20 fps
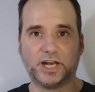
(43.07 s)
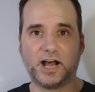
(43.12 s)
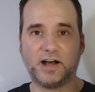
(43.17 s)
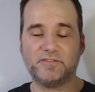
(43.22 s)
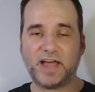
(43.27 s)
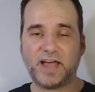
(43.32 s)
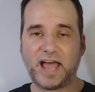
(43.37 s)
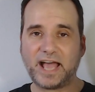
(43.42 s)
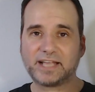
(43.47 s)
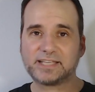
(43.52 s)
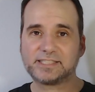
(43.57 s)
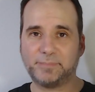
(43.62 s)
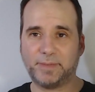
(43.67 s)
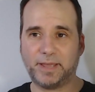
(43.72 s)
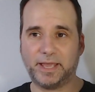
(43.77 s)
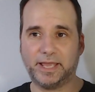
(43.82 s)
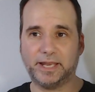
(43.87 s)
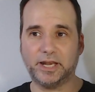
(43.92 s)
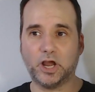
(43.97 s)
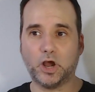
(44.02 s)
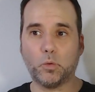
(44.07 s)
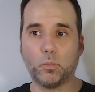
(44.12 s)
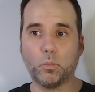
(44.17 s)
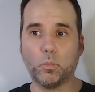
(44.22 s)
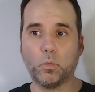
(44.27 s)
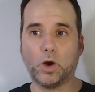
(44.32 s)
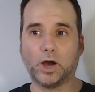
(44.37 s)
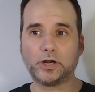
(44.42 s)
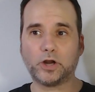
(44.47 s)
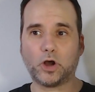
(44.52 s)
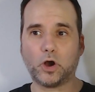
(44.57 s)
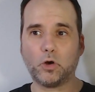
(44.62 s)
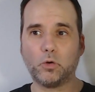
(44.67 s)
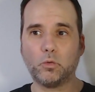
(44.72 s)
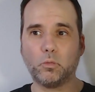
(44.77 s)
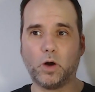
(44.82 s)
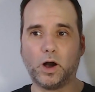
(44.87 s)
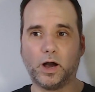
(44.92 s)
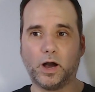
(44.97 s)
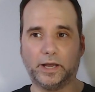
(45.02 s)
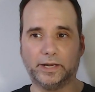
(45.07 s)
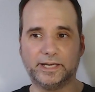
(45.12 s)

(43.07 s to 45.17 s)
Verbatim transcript: of X-Men 101,